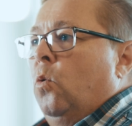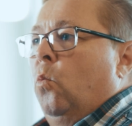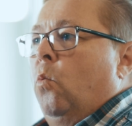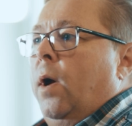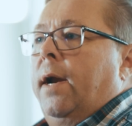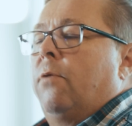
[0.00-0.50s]

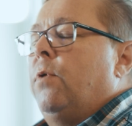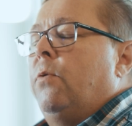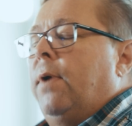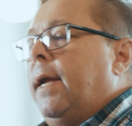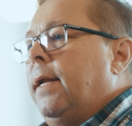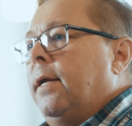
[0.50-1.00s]
Why are we
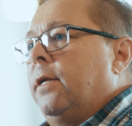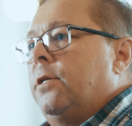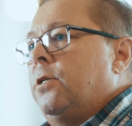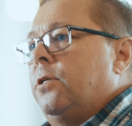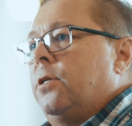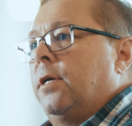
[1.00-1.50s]
waiting
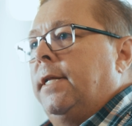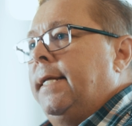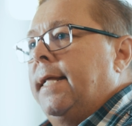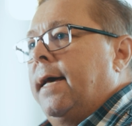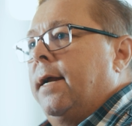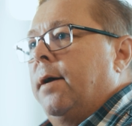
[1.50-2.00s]
to clean
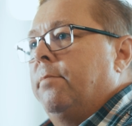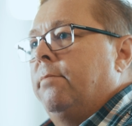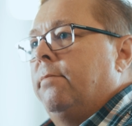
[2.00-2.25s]
that up?